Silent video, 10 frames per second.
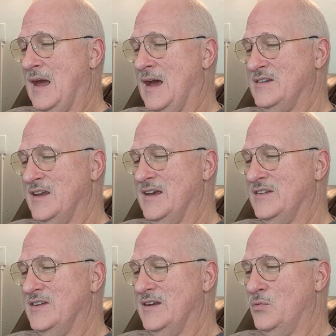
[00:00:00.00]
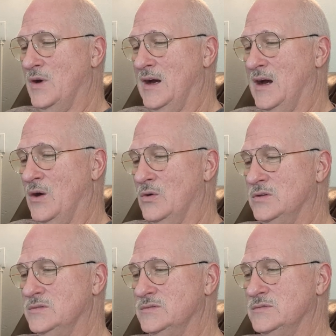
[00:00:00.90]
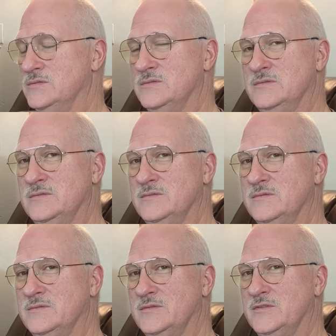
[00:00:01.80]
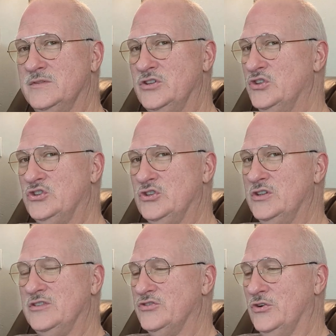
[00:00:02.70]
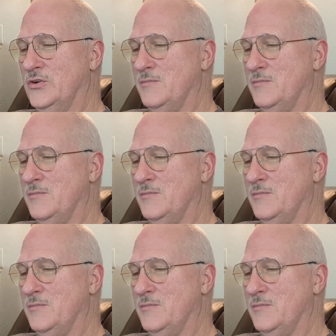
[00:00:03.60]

Isaiah said, wow, you shouldn't have showed